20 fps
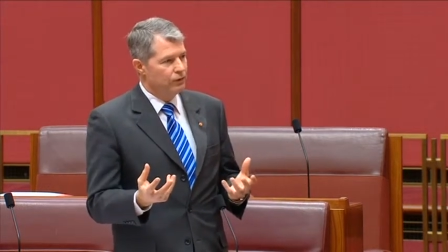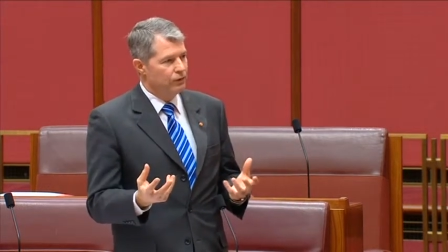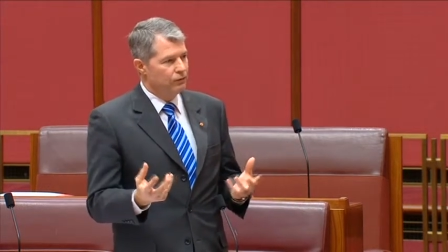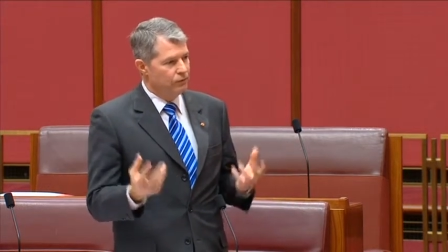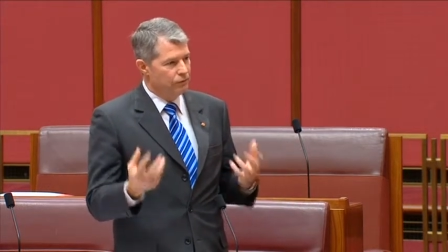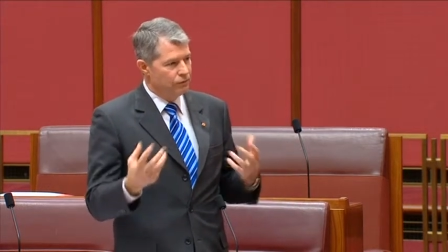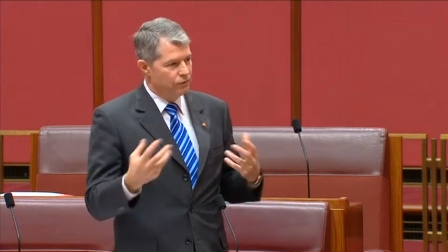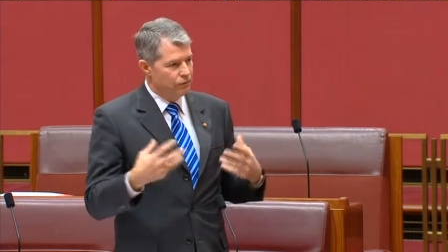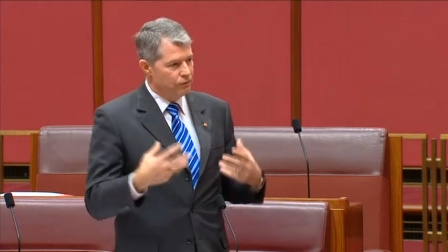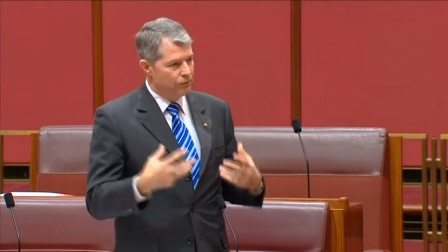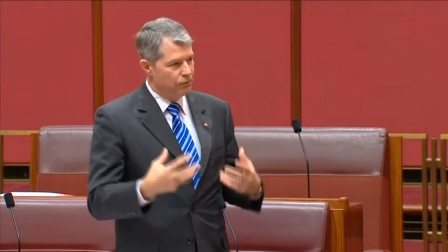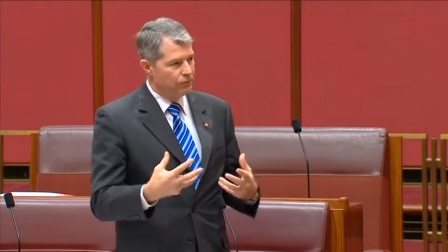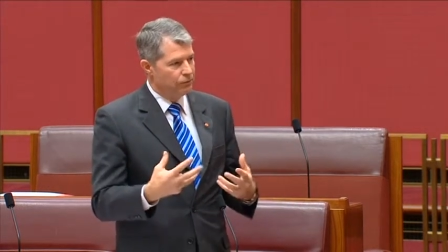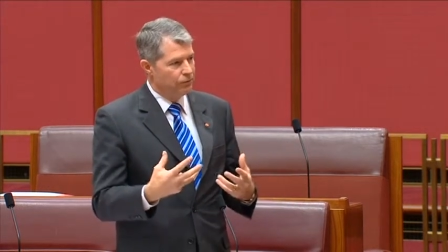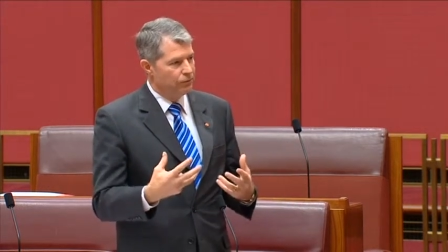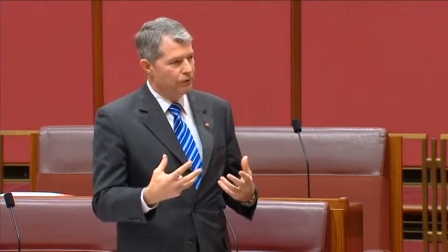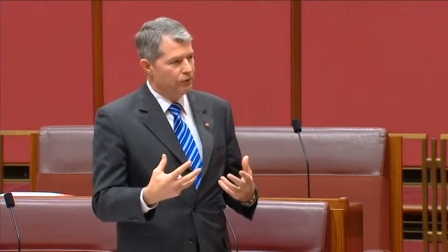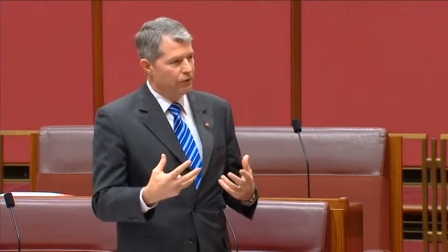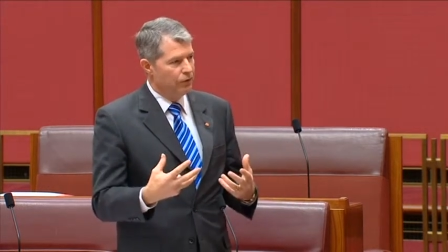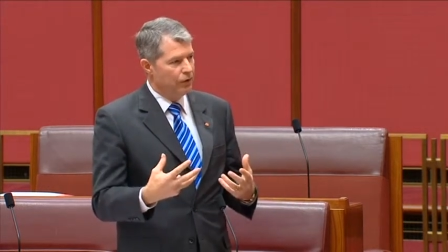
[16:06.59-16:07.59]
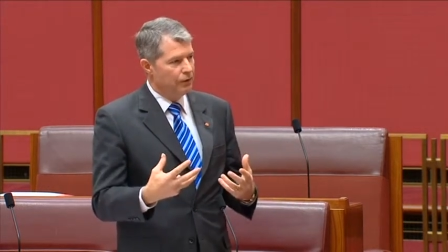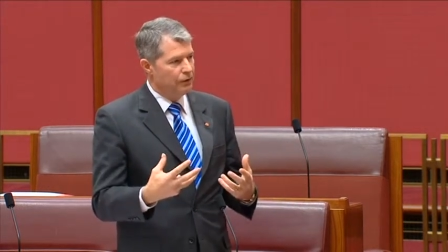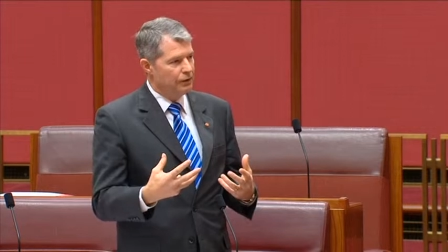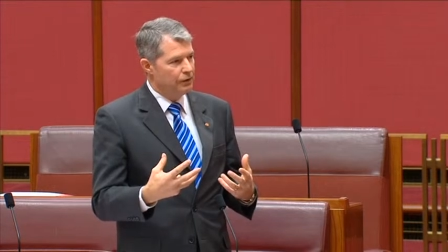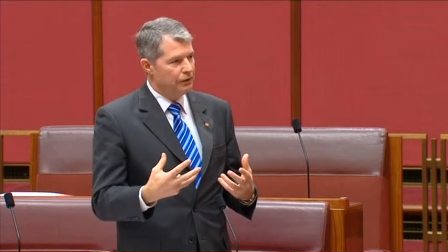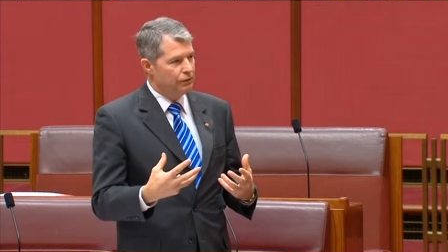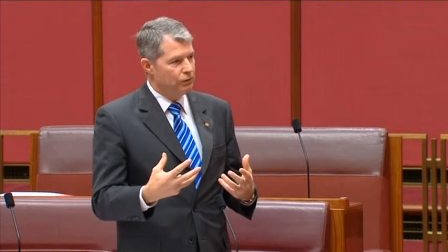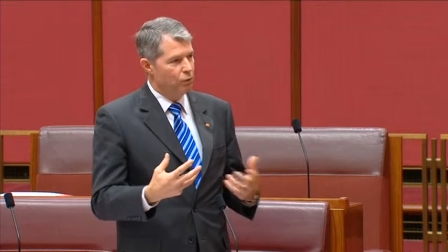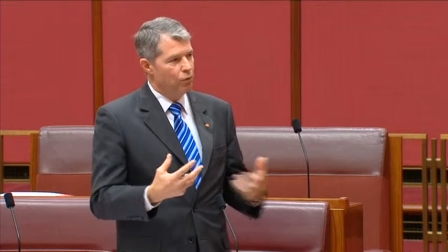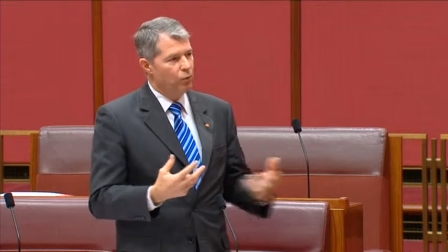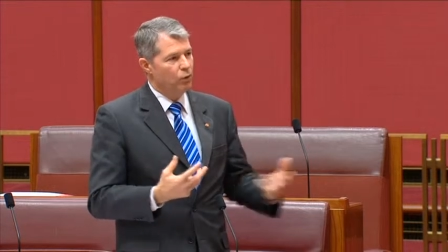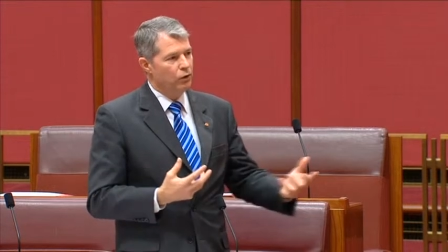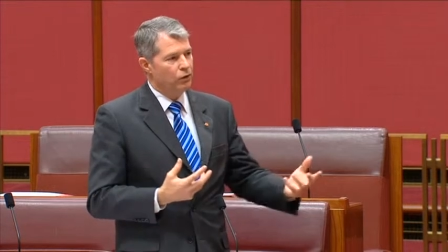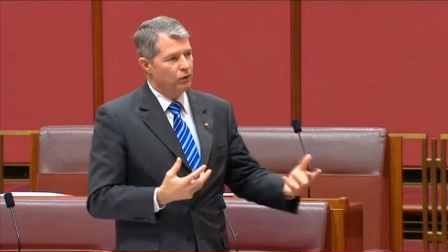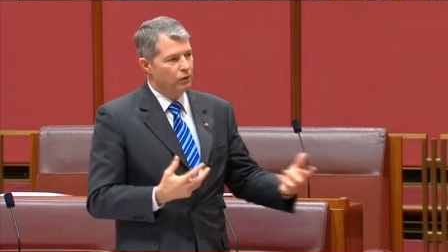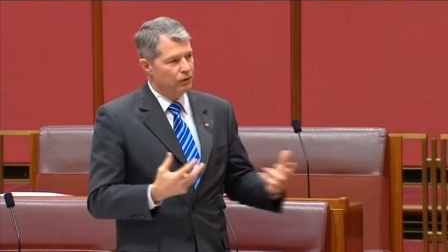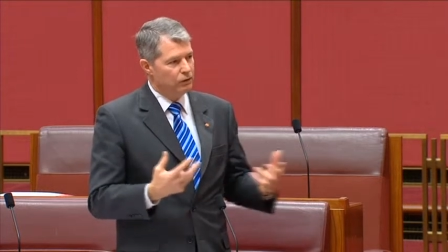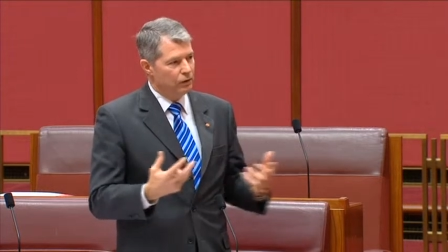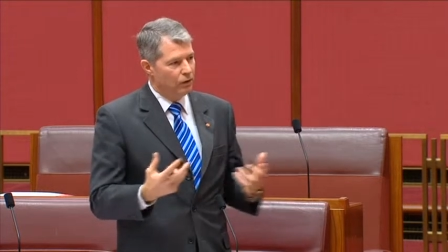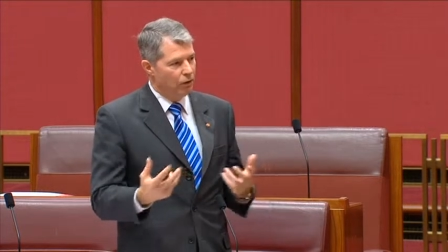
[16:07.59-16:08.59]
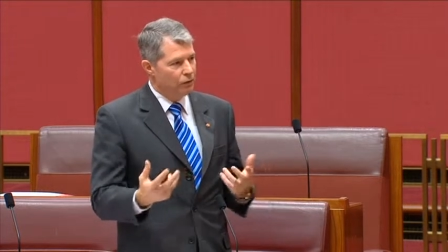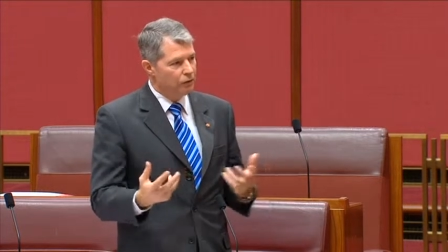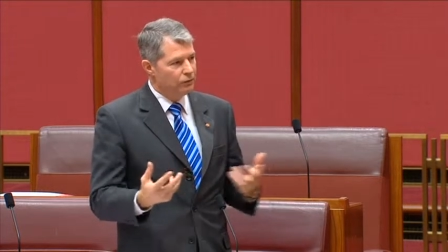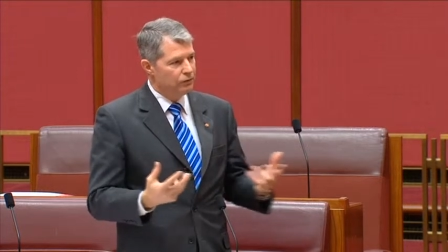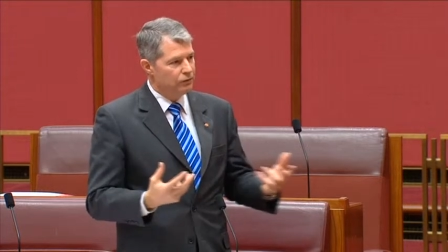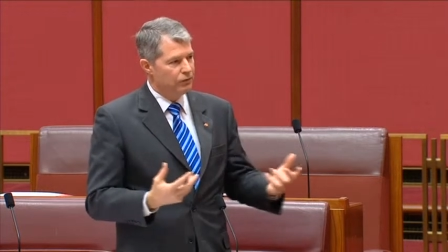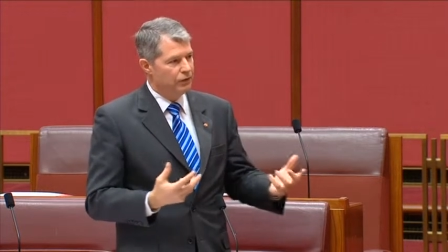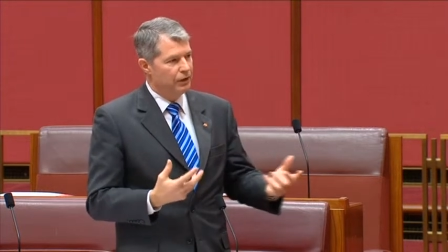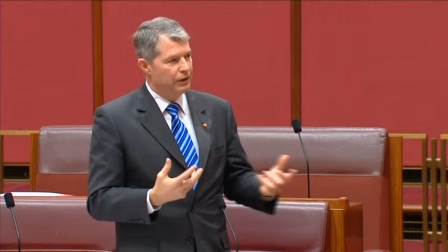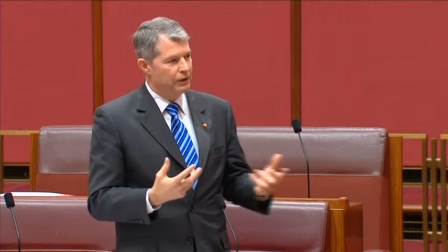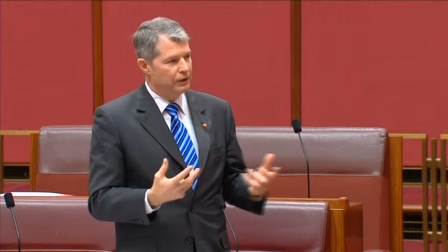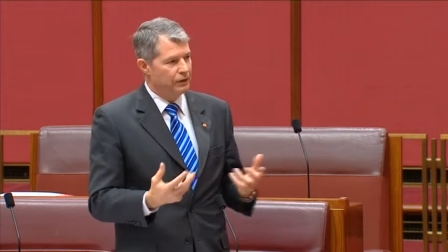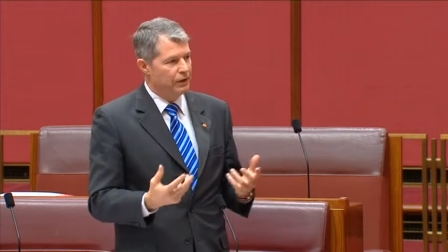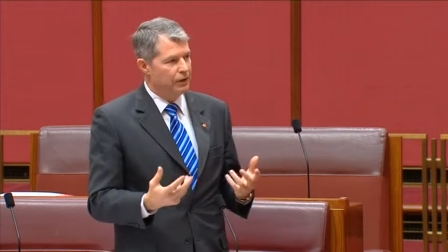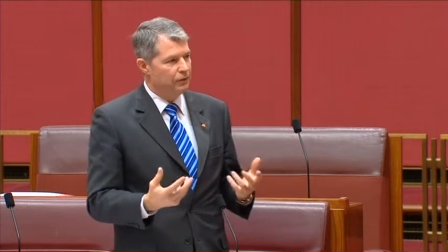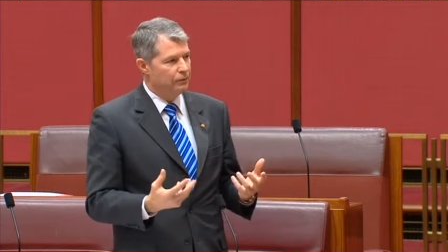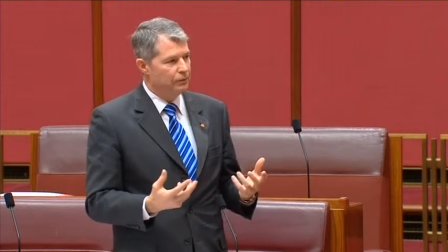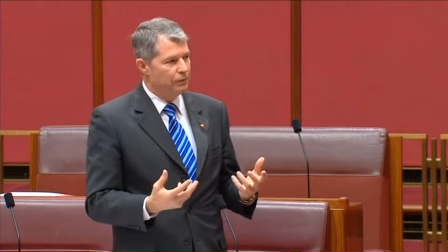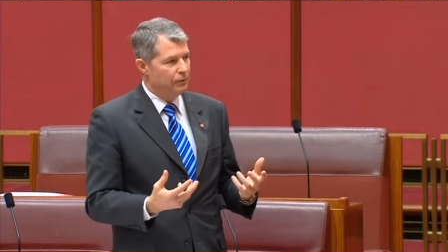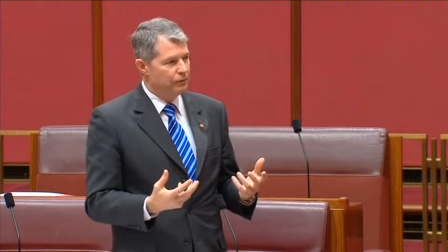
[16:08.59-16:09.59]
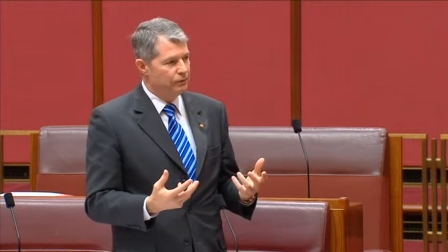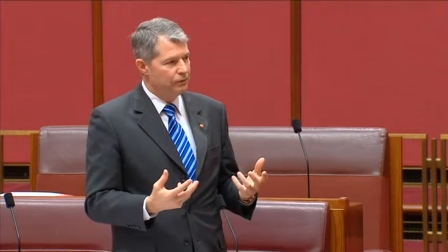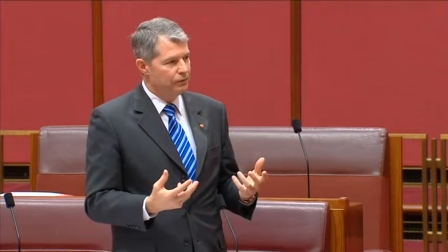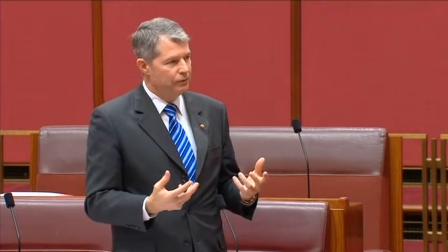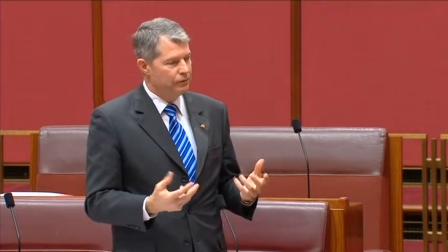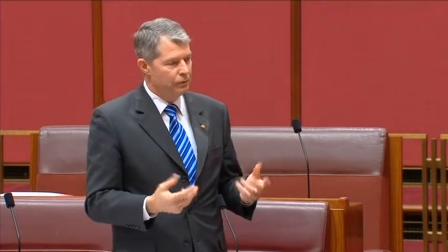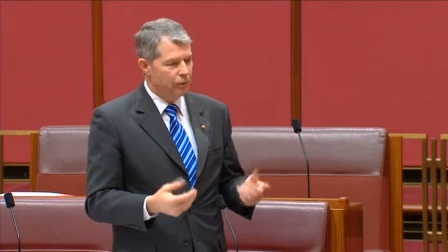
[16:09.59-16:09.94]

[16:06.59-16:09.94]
for civil society to work alongside government,